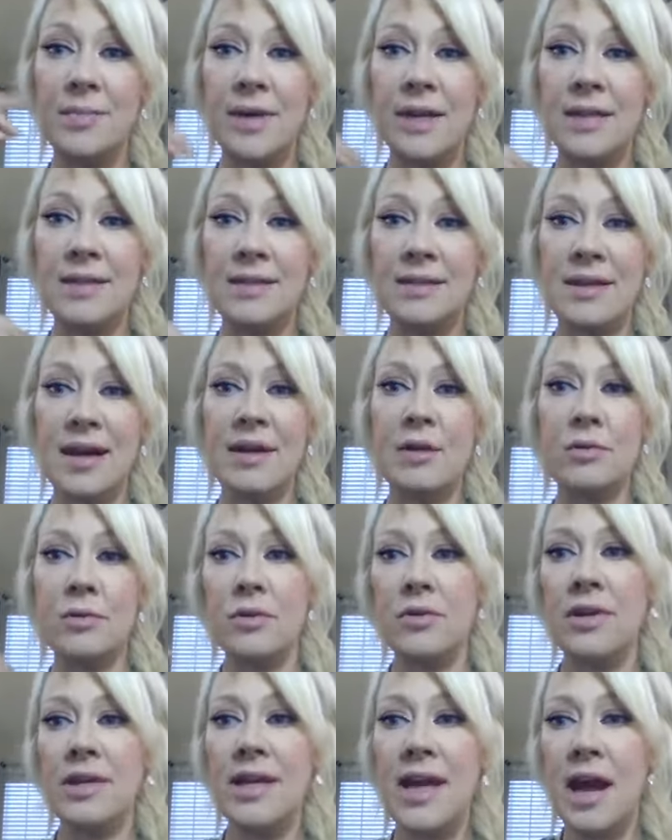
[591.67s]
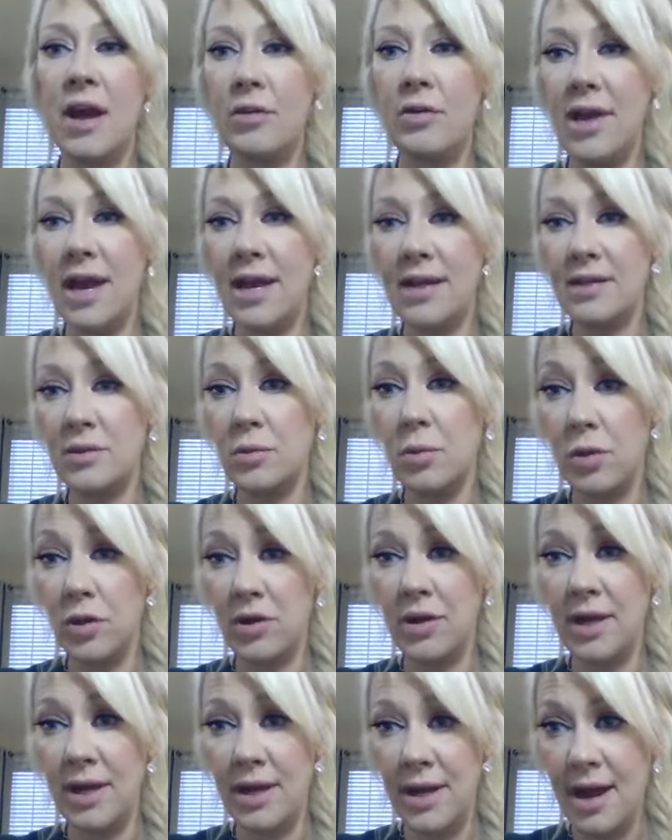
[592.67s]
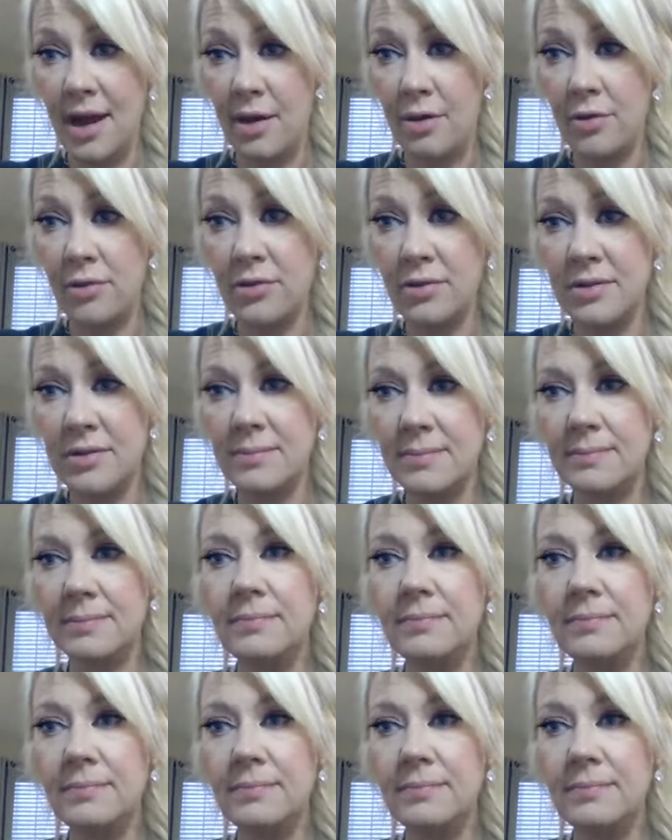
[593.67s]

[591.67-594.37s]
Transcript: but I don't really count it as working out.